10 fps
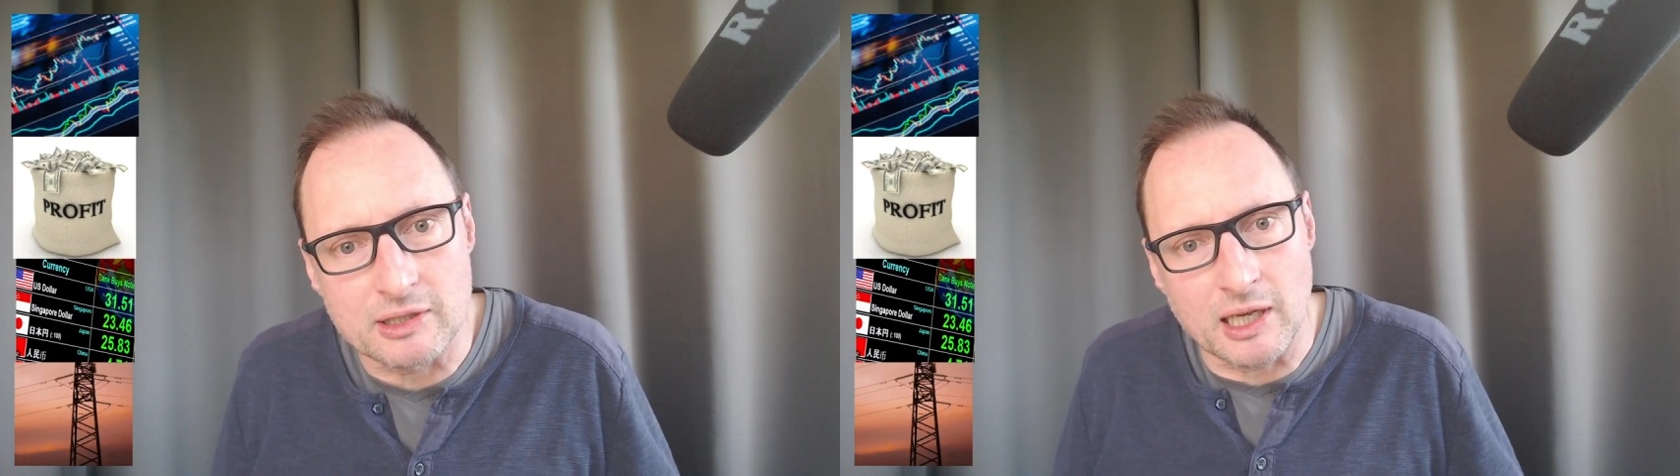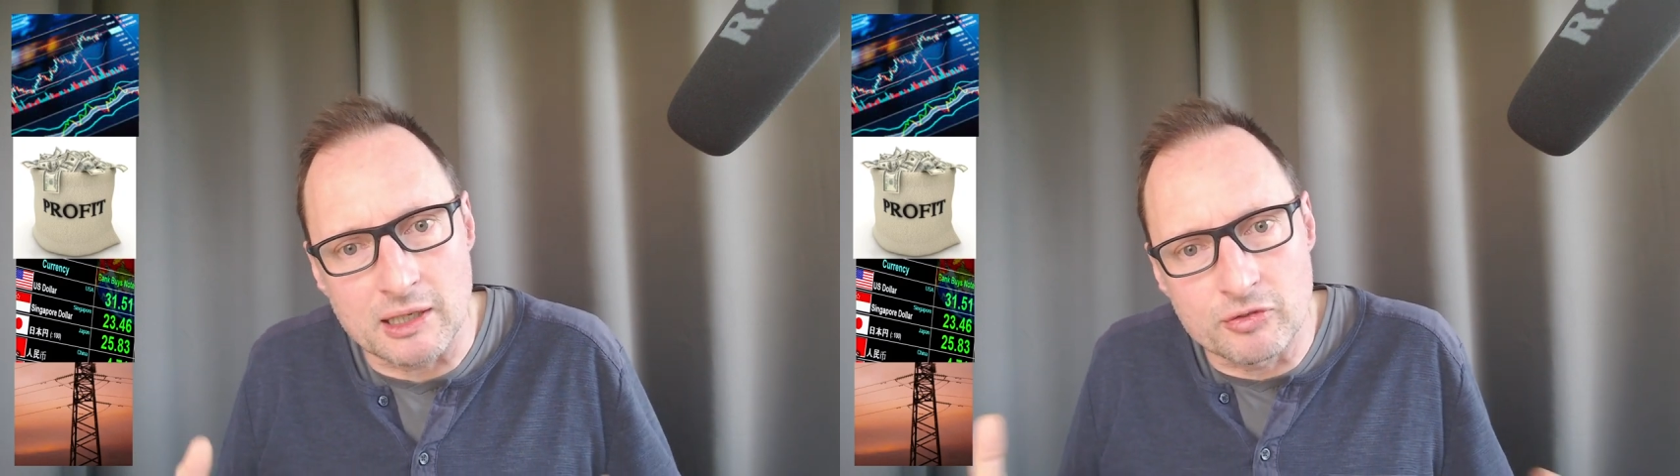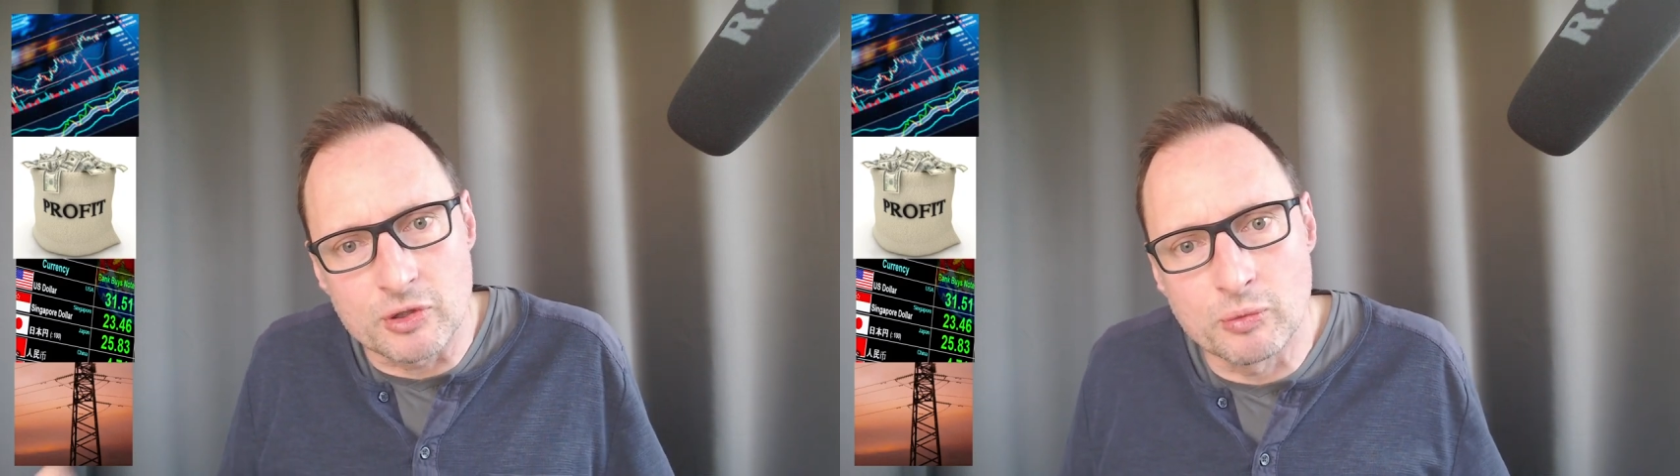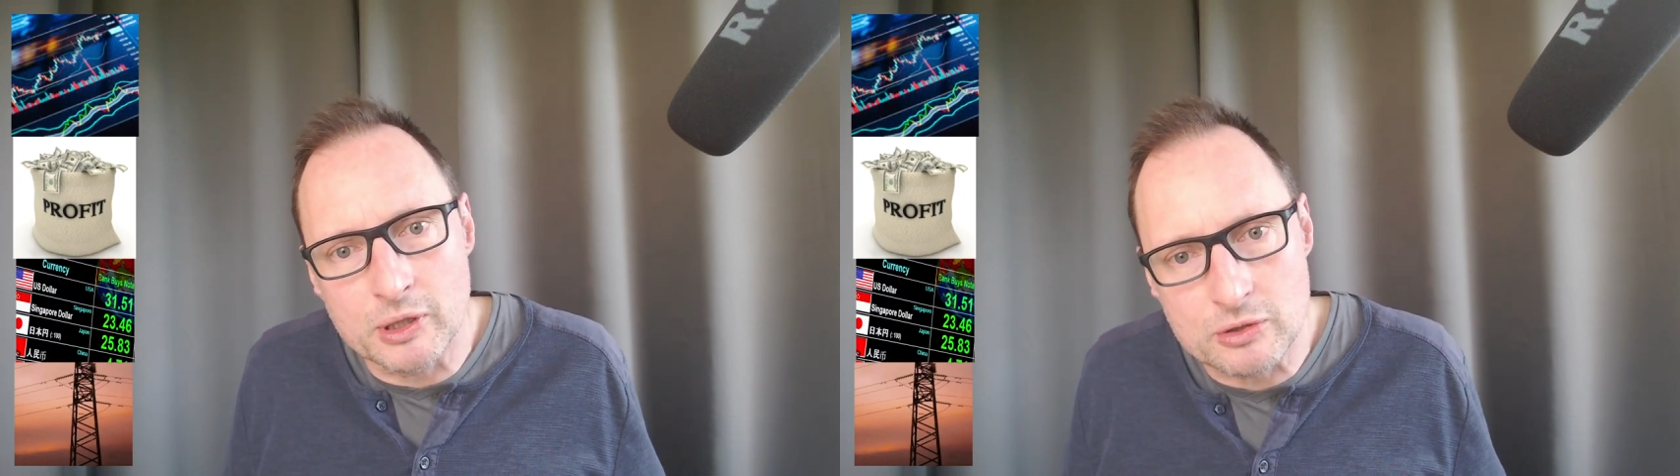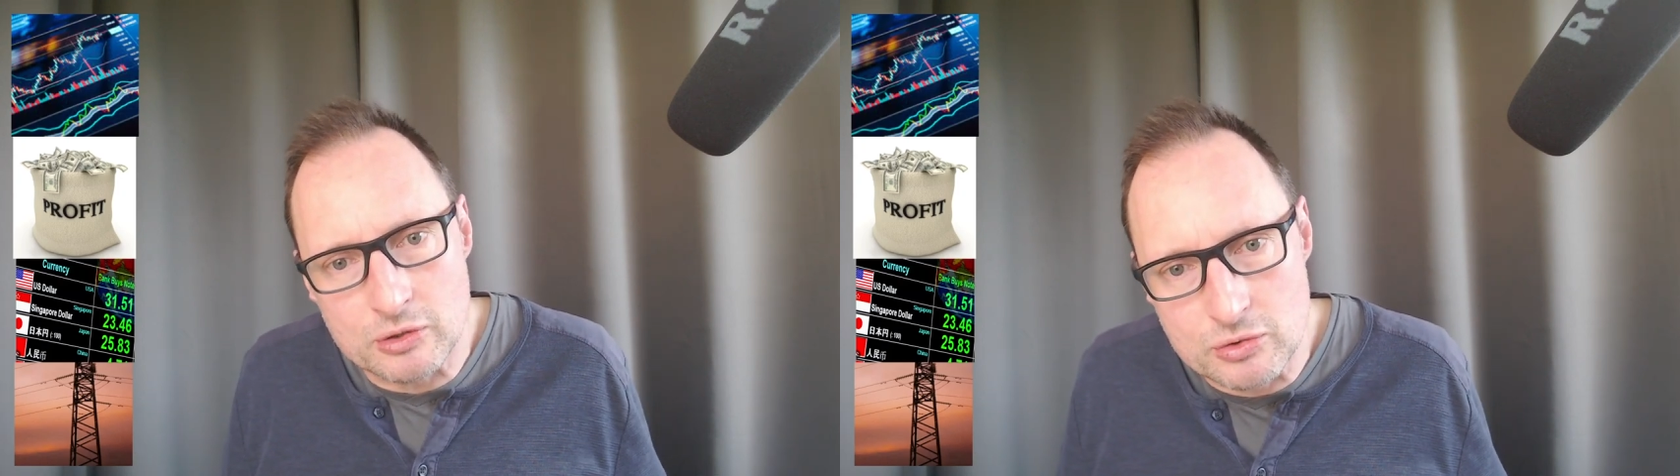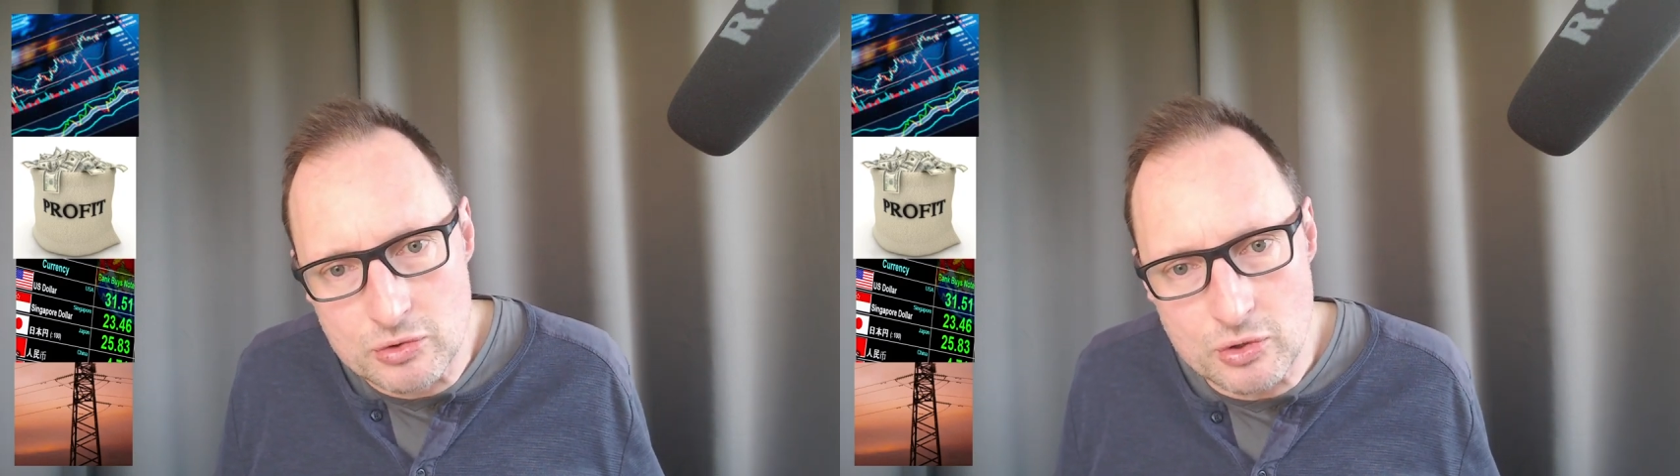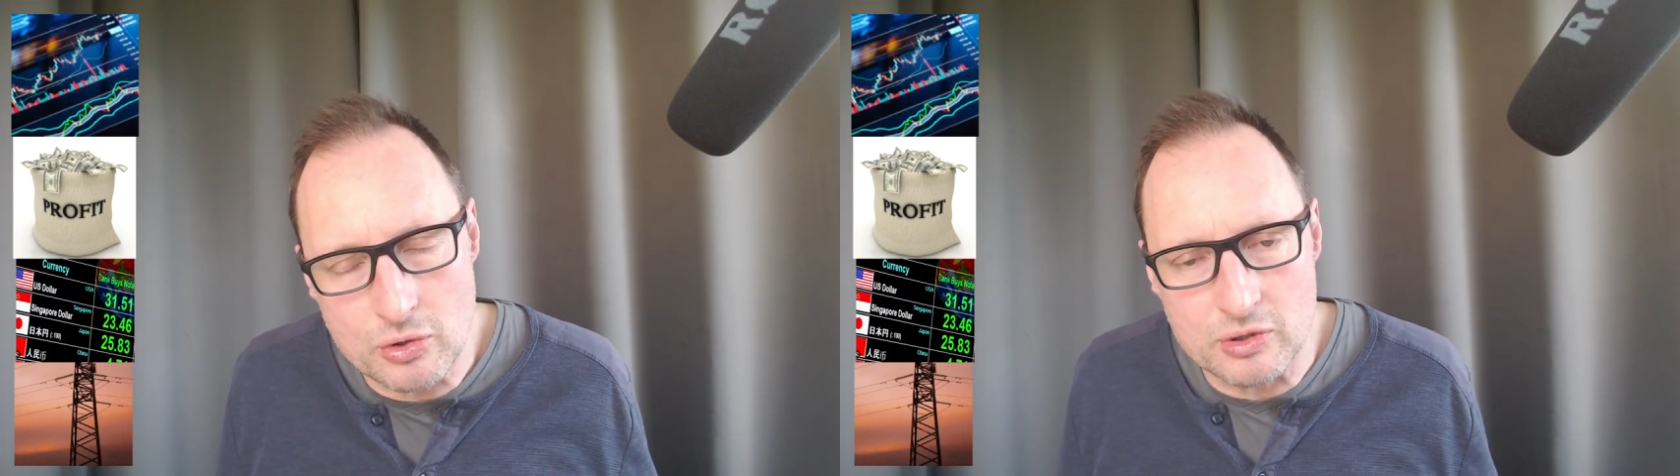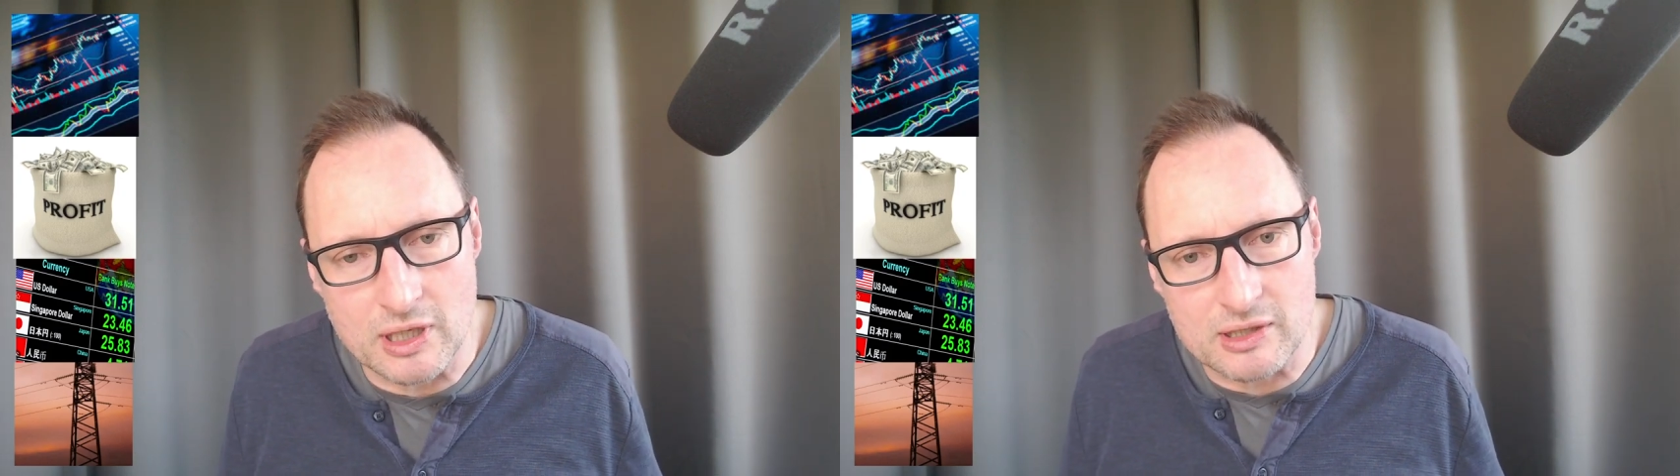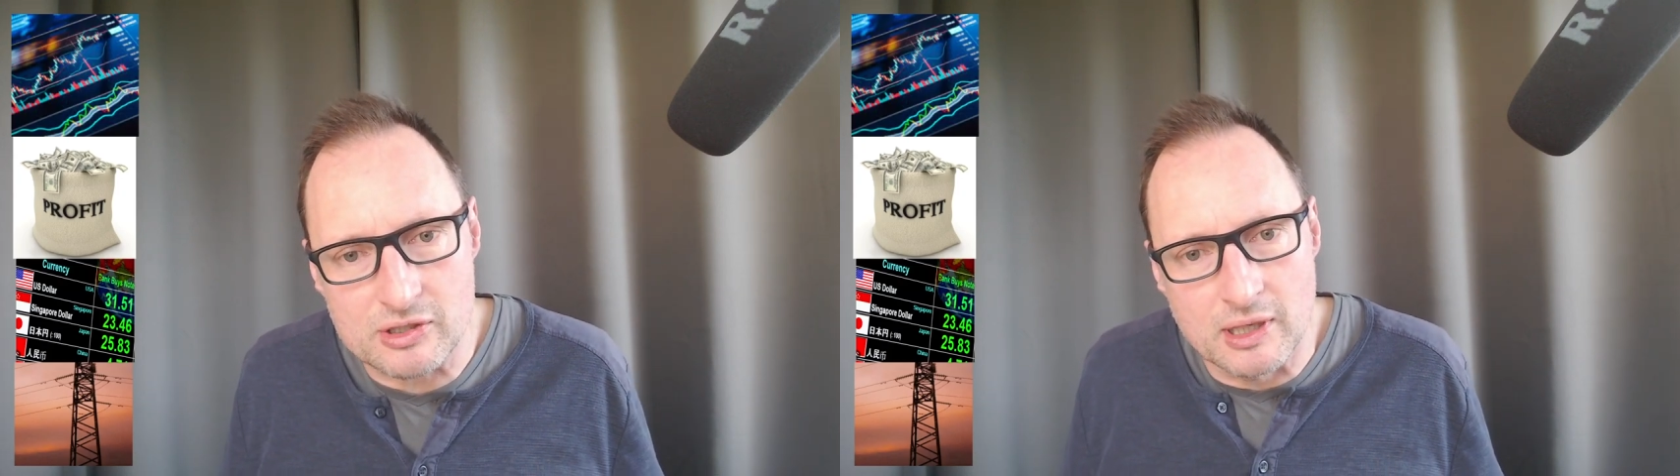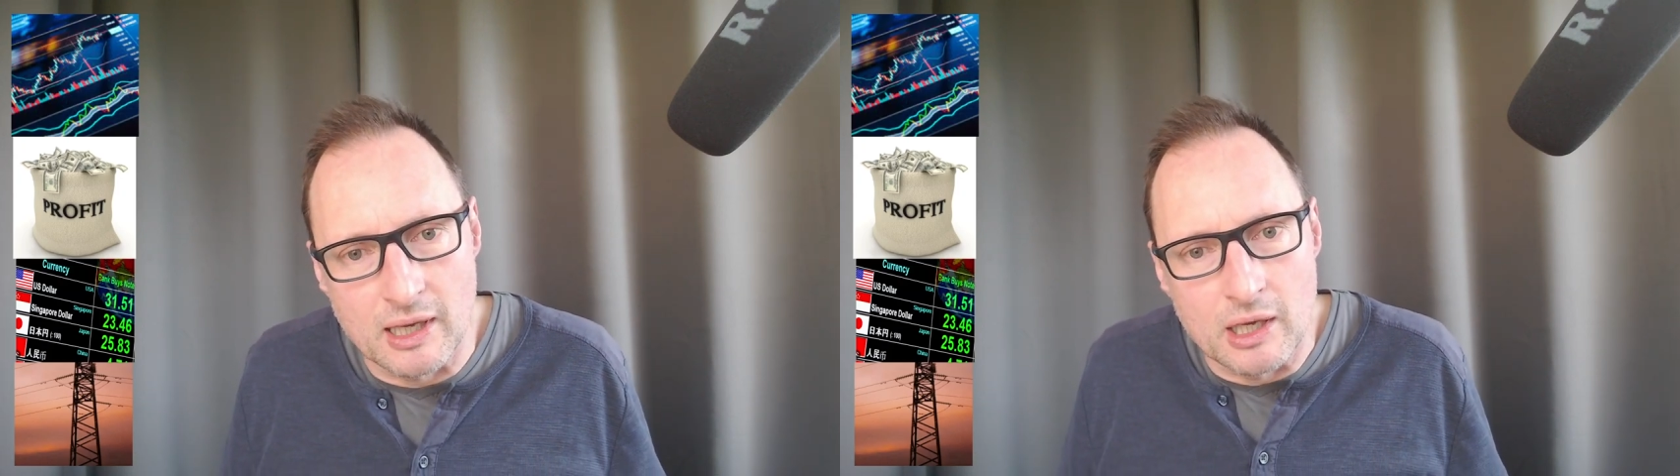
And if you want to do this,